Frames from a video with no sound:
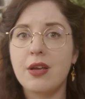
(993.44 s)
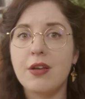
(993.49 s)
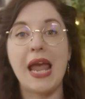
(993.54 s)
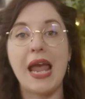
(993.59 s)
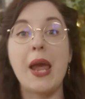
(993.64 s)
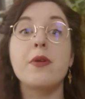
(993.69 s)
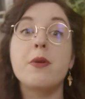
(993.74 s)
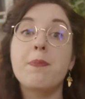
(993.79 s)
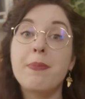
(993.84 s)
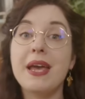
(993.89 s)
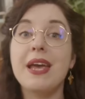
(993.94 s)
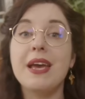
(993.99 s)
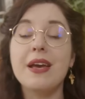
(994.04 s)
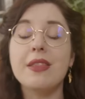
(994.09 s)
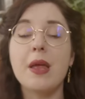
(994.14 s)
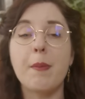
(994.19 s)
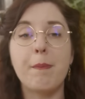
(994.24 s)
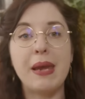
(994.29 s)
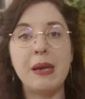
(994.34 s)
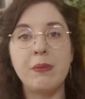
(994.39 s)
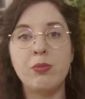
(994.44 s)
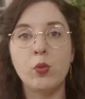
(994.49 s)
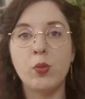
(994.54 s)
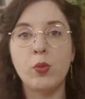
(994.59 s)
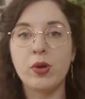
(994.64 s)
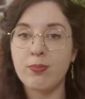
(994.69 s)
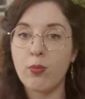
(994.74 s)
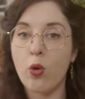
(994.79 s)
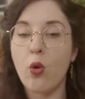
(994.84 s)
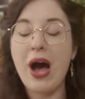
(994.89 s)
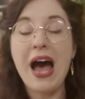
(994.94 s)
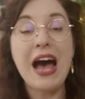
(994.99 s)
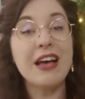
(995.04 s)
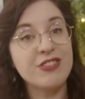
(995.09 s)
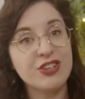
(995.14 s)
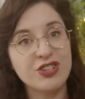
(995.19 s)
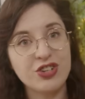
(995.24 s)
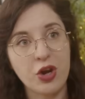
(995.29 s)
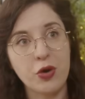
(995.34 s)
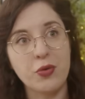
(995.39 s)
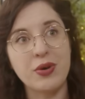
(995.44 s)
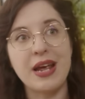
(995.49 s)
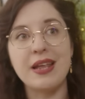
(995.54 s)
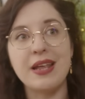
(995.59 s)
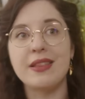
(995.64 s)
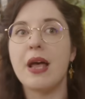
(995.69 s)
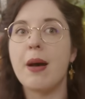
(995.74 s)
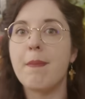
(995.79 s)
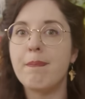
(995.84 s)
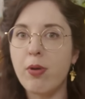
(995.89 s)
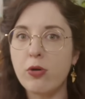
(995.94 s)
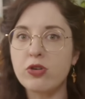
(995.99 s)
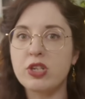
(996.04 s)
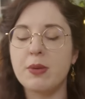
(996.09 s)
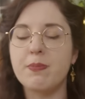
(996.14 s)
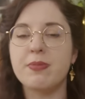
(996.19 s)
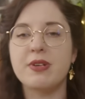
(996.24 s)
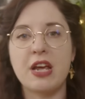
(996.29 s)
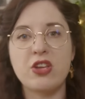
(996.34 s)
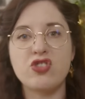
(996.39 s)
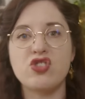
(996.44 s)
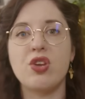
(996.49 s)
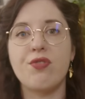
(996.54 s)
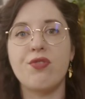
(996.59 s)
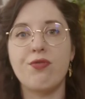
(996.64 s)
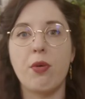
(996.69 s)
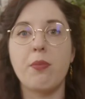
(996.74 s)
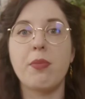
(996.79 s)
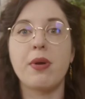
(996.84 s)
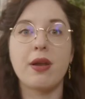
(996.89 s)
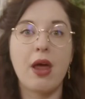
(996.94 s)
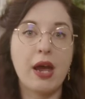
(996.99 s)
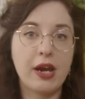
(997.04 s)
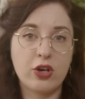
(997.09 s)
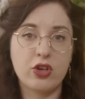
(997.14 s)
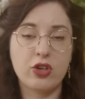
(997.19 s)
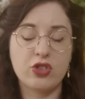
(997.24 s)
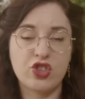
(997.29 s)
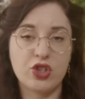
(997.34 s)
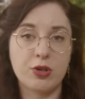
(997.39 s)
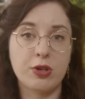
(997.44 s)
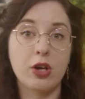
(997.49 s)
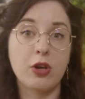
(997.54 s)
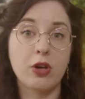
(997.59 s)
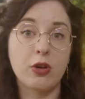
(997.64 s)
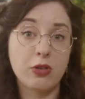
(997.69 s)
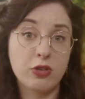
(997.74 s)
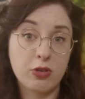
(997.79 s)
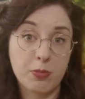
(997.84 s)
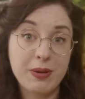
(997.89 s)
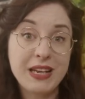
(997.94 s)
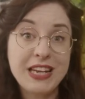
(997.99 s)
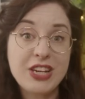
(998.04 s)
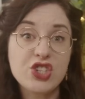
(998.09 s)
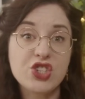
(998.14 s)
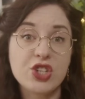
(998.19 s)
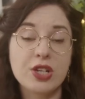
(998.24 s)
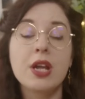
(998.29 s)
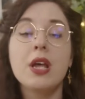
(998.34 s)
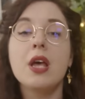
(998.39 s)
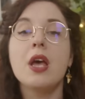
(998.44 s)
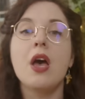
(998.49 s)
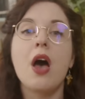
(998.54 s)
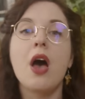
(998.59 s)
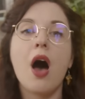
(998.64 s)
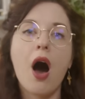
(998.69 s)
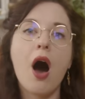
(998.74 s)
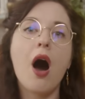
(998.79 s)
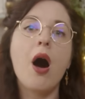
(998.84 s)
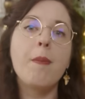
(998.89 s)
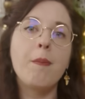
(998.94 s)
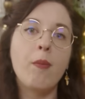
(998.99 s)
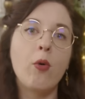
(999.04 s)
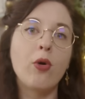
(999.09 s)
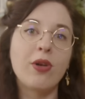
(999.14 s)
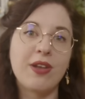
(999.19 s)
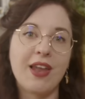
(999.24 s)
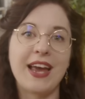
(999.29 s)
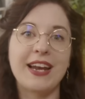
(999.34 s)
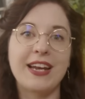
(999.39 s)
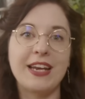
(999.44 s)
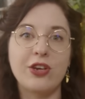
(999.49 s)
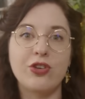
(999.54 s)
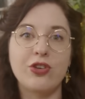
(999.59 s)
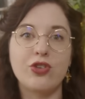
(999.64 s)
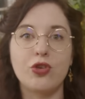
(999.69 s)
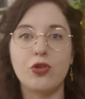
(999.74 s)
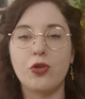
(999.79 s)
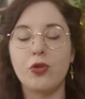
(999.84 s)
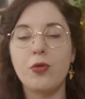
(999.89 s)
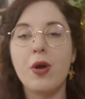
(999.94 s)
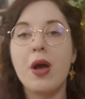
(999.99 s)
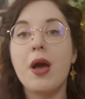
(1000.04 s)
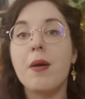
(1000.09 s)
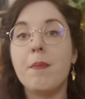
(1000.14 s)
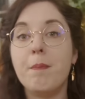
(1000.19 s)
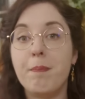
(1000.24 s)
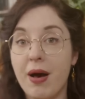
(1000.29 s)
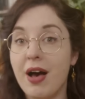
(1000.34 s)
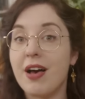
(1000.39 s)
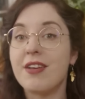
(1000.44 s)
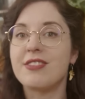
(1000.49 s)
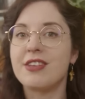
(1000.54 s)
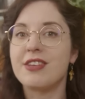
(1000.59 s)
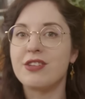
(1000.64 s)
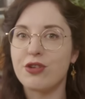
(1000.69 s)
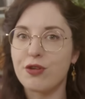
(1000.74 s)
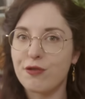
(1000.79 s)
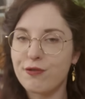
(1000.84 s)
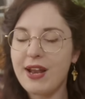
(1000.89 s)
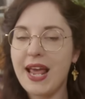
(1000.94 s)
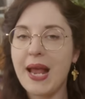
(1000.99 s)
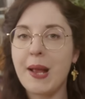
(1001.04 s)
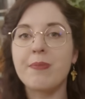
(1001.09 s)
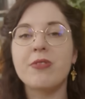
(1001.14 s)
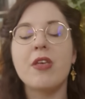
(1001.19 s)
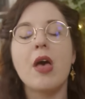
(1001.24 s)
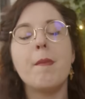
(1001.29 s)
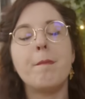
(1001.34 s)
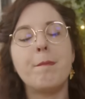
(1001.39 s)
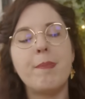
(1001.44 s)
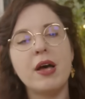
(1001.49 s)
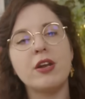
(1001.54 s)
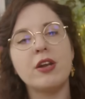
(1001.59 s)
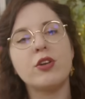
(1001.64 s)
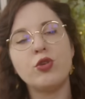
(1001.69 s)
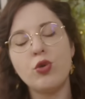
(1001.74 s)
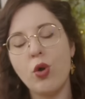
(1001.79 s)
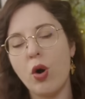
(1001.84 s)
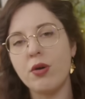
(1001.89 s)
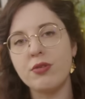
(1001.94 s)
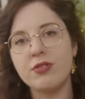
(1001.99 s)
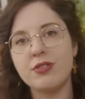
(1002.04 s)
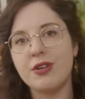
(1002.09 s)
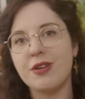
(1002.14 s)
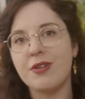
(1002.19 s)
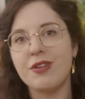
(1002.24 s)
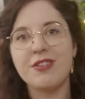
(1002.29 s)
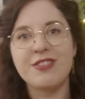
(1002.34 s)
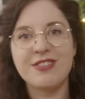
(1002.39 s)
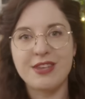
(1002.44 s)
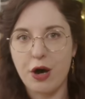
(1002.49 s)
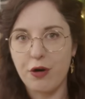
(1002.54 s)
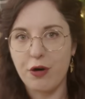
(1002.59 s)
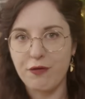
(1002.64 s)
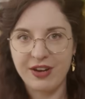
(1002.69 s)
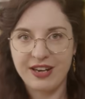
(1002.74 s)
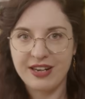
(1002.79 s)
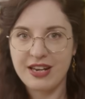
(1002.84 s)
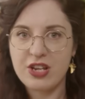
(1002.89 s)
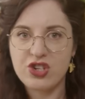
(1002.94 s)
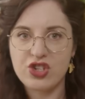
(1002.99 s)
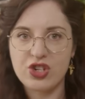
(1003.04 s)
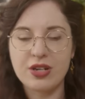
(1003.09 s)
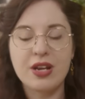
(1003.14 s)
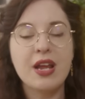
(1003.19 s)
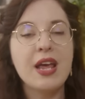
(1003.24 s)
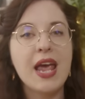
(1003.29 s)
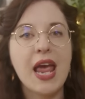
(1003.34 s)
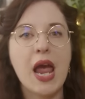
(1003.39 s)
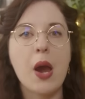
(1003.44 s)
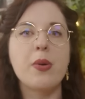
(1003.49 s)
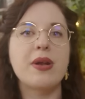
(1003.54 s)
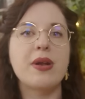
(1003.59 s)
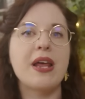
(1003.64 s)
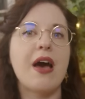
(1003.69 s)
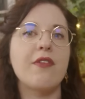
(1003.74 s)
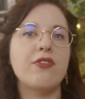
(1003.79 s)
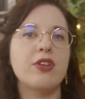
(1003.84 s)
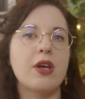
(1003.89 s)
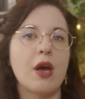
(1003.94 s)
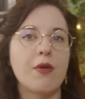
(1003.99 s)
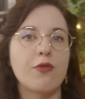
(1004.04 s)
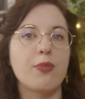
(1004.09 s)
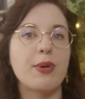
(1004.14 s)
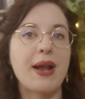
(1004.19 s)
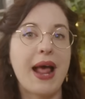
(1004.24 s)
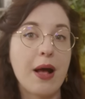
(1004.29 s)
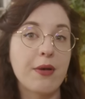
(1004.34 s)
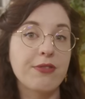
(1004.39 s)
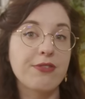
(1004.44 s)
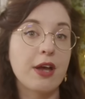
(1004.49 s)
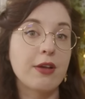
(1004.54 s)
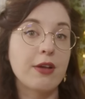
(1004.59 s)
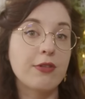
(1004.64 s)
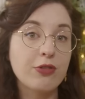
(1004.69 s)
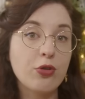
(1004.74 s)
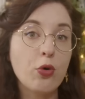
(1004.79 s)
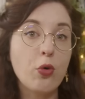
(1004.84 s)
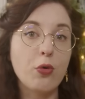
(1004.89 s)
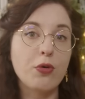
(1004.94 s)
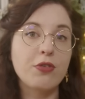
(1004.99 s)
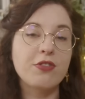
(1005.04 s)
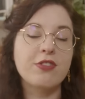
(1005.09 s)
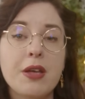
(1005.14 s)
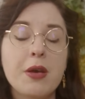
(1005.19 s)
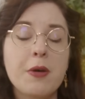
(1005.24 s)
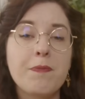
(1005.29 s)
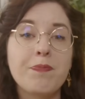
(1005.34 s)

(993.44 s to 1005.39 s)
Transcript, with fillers: It would appear that people with more acetone in their body, potentially from glycogen depletion, are more likely to burst into flames, but not self ignition. It would have to come from an outside source.